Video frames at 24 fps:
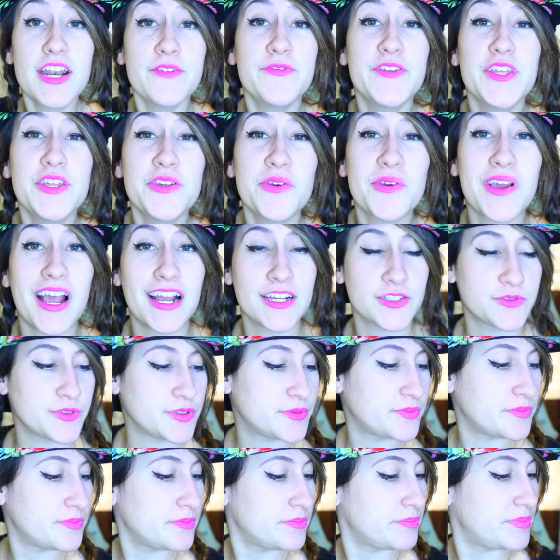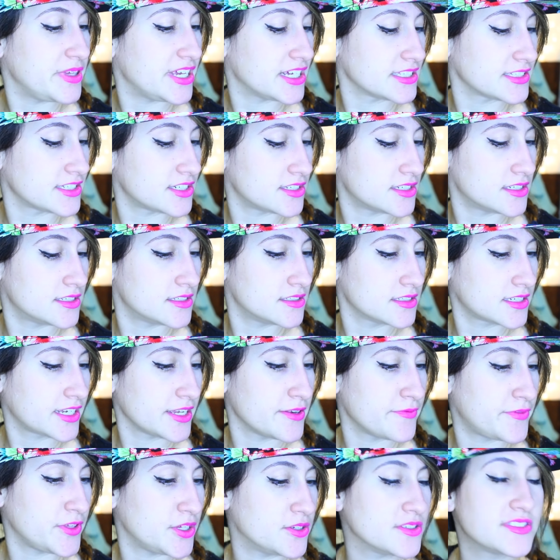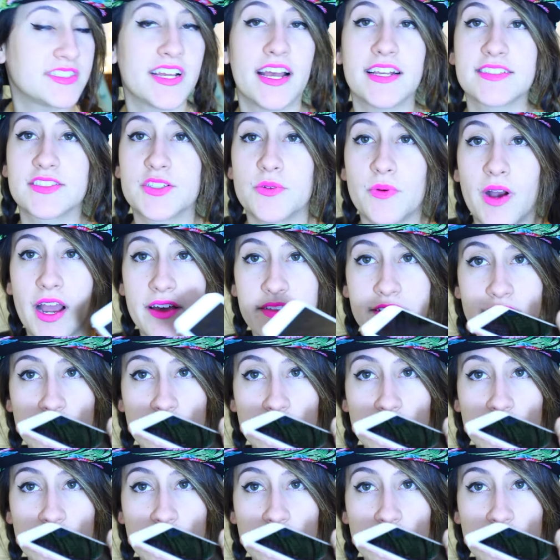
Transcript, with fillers: had a feeling you guys would be a little confused as to why